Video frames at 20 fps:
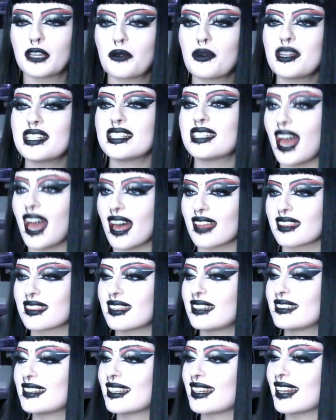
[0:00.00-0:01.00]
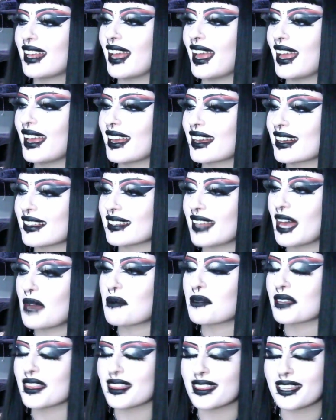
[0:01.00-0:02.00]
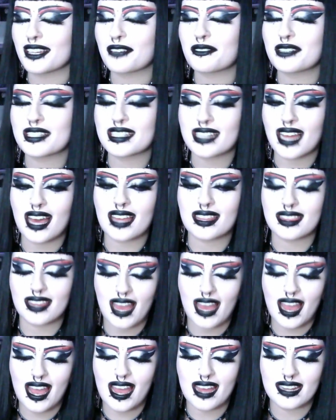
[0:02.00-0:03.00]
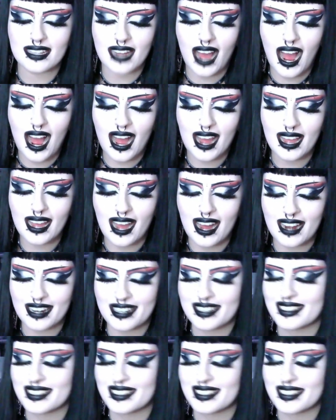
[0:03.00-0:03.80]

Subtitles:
Death. They did a collab with Liquid Death, and I